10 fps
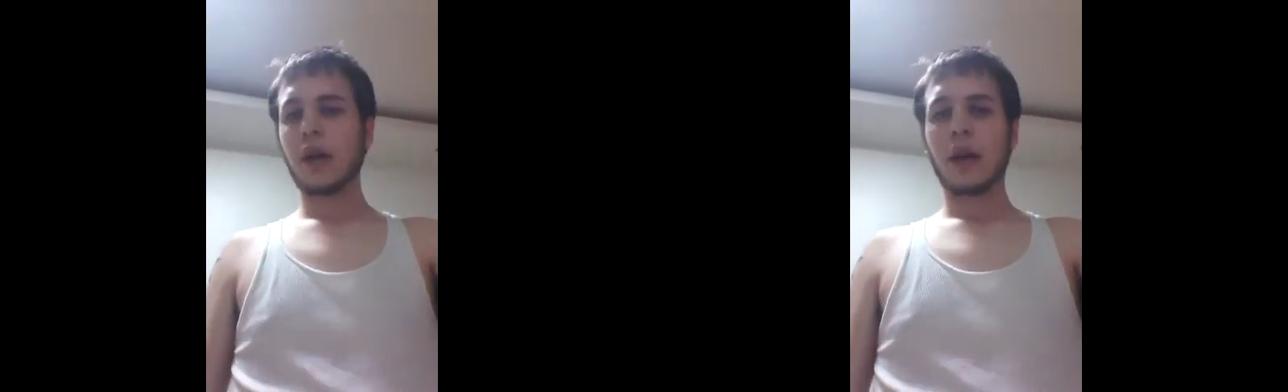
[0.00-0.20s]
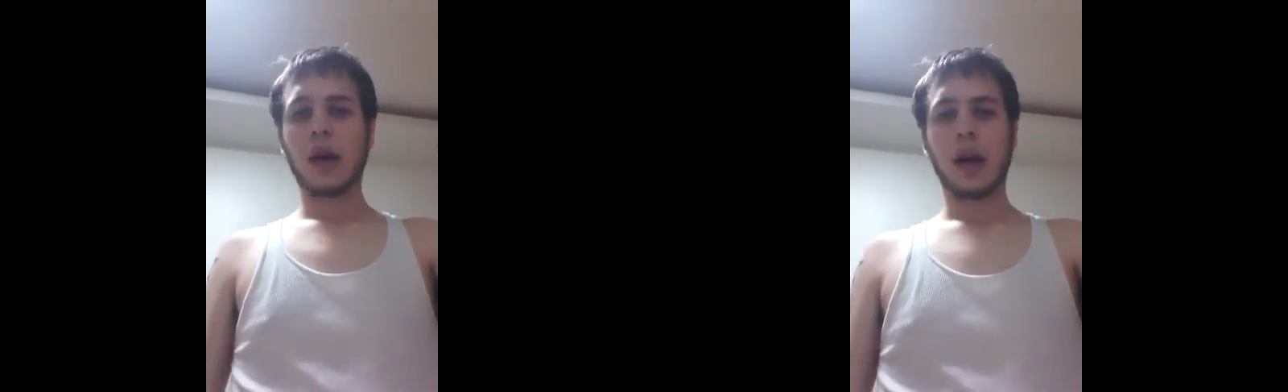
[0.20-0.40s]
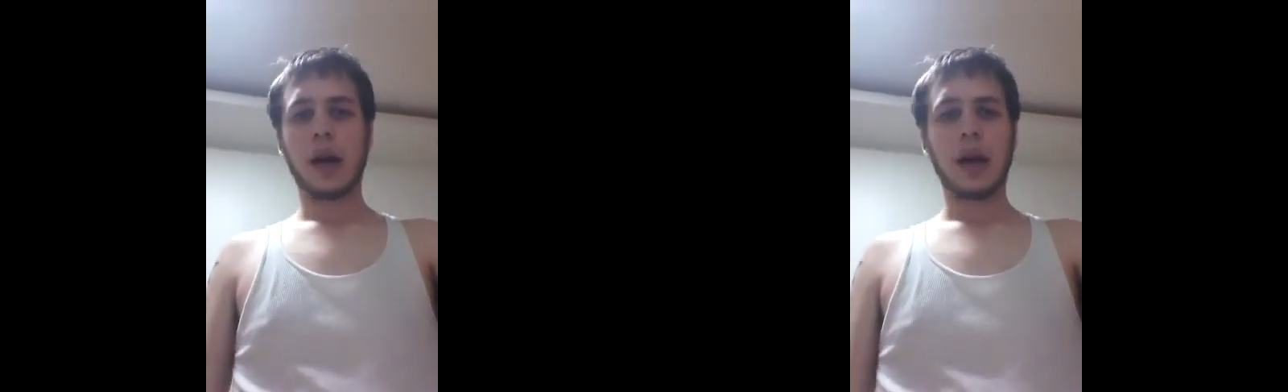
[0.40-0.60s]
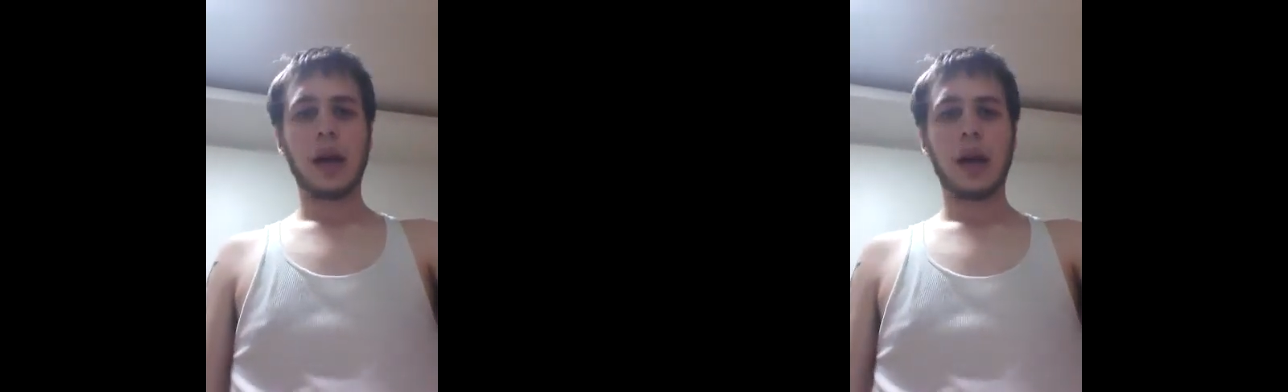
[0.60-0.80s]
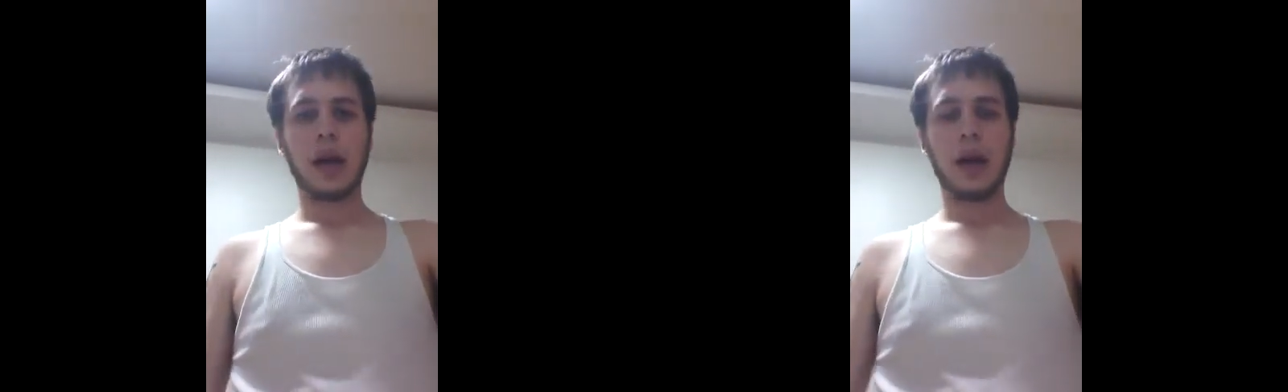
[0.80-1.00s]
I
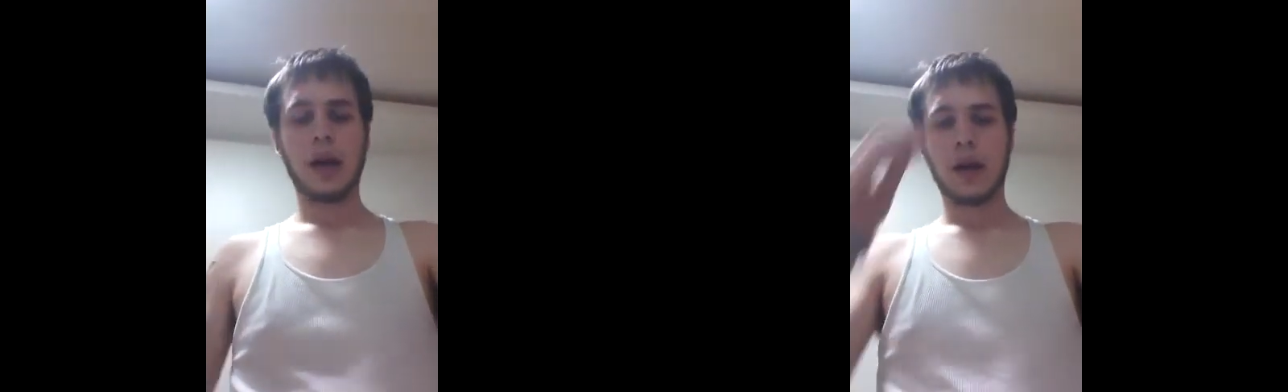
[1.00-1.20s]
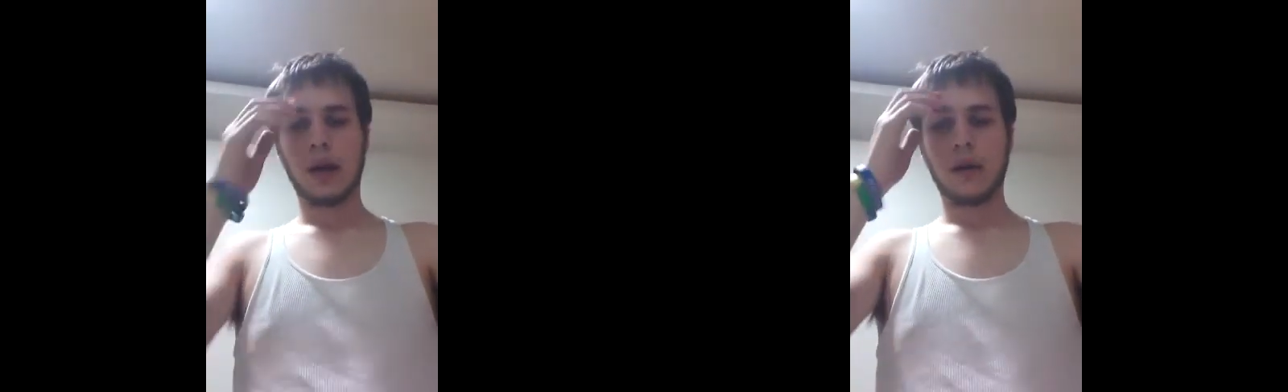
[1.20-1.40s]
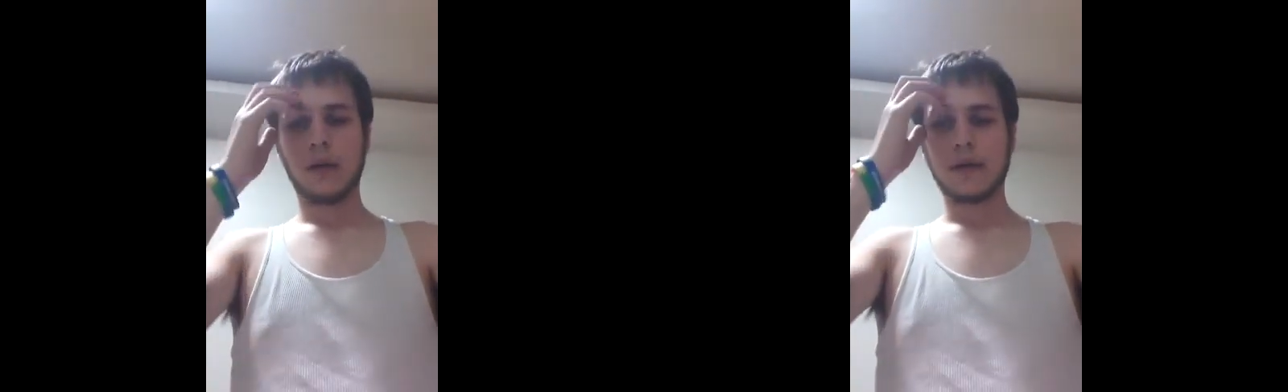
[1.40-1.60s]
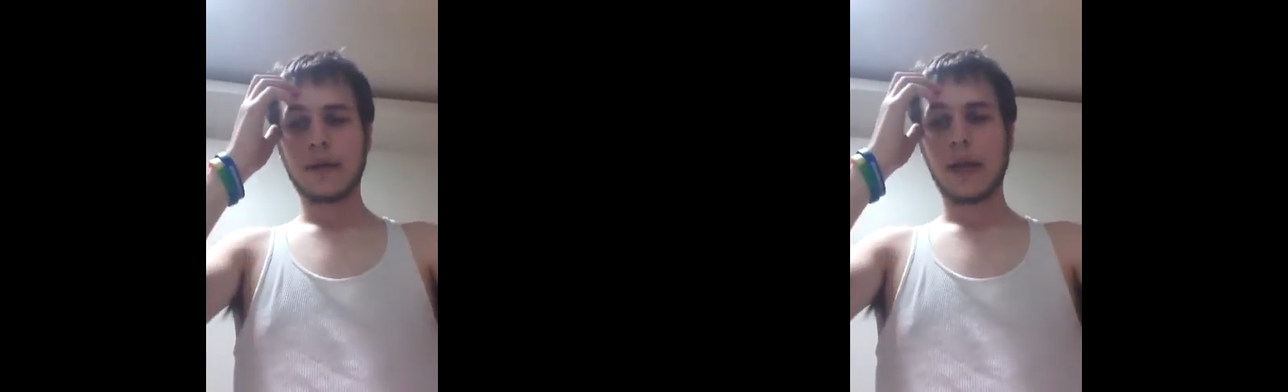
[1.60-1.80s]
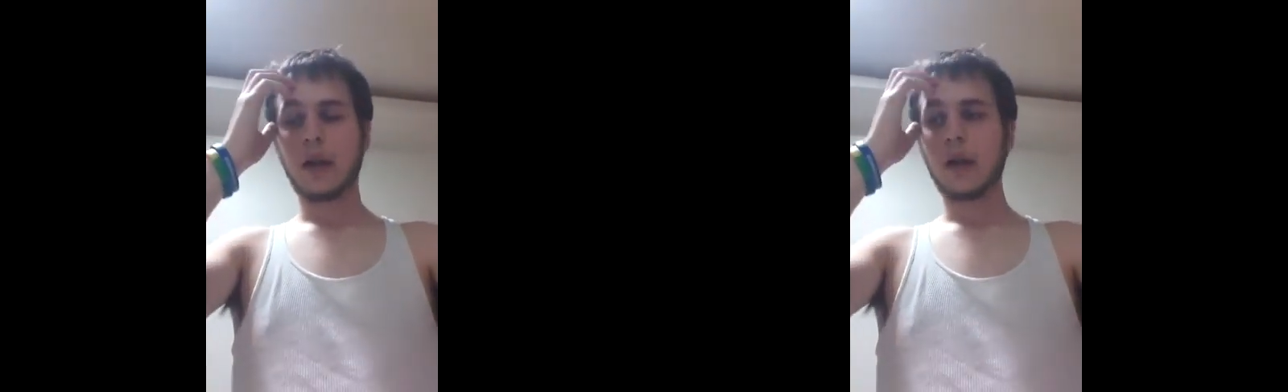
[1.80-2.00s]
have
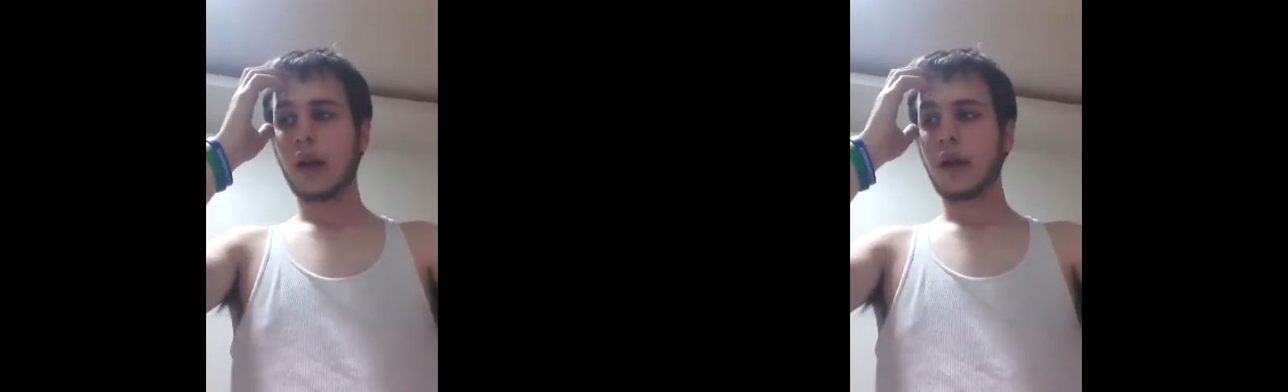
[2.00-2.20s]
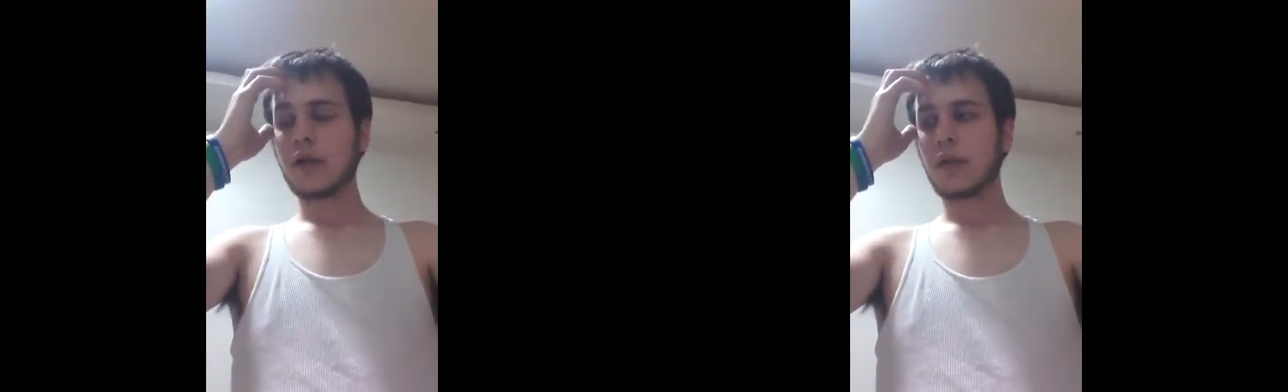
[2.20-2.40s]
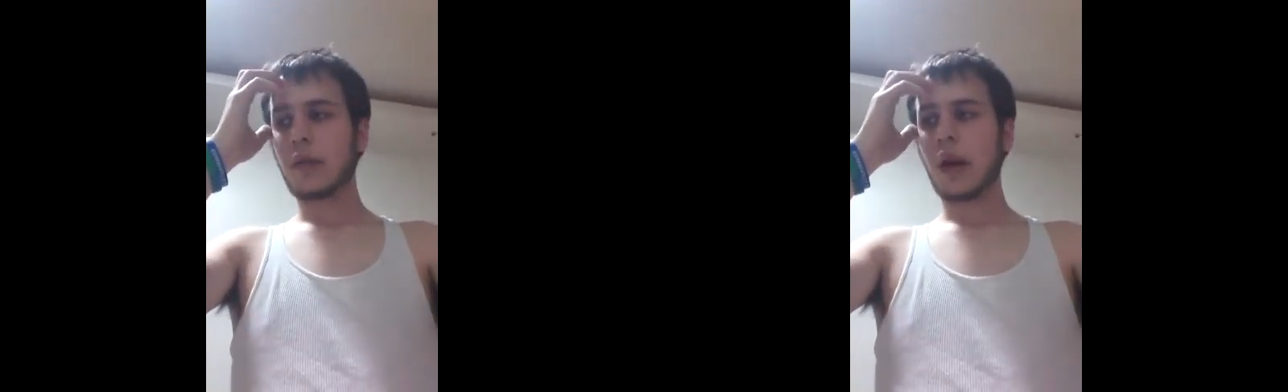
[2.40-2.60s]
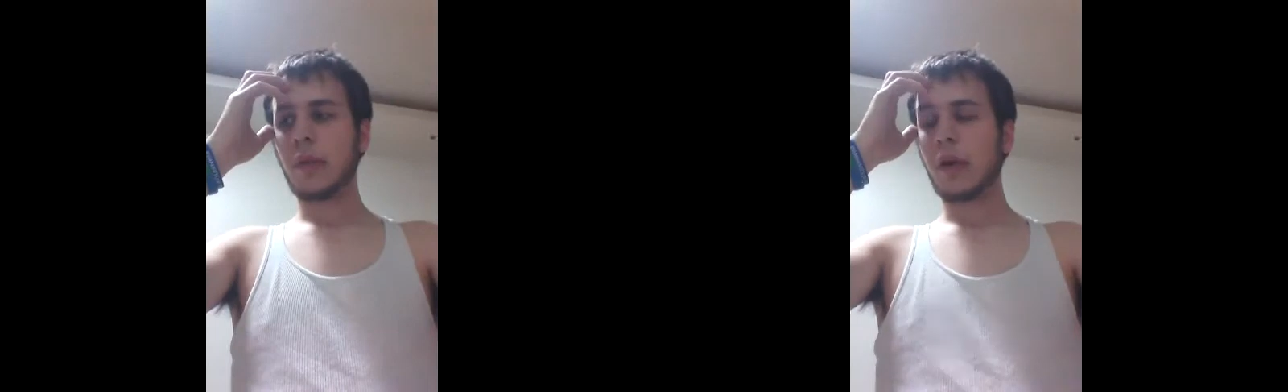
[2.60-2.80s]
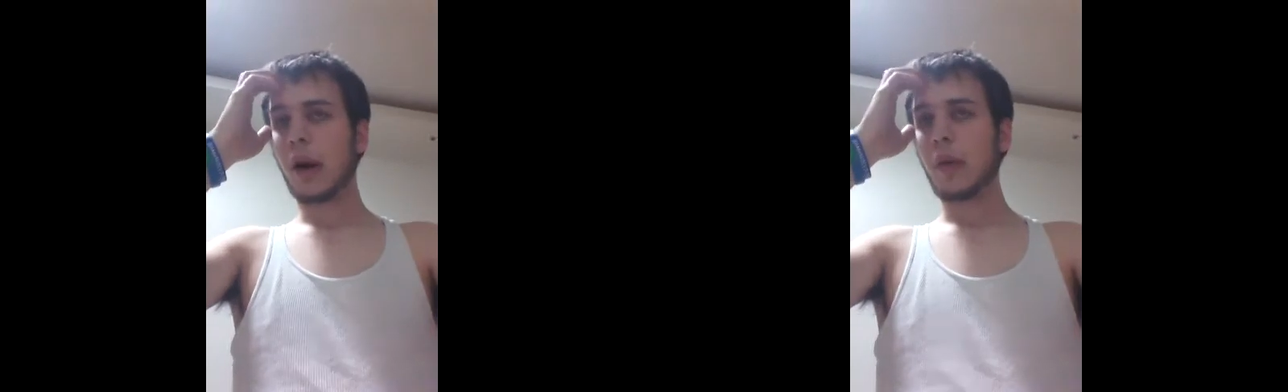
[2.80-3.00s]
settled into my
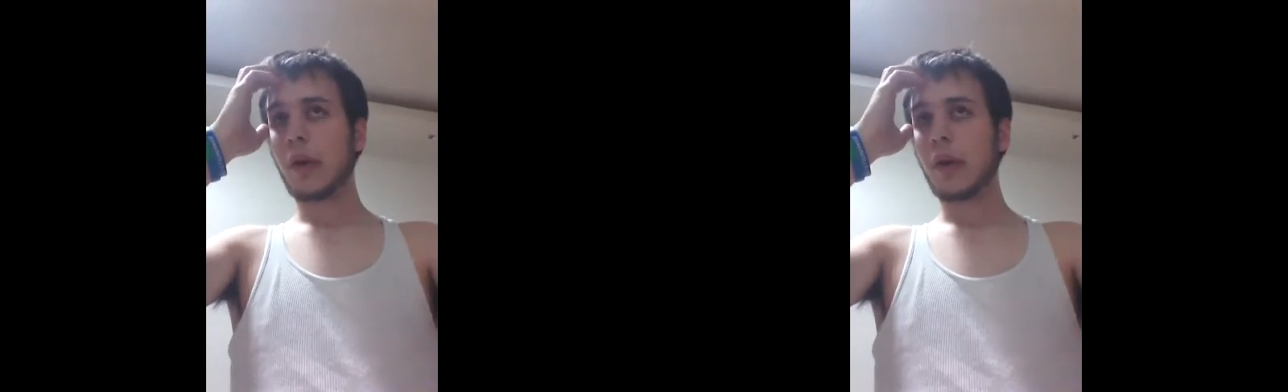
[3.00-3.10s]
apartment.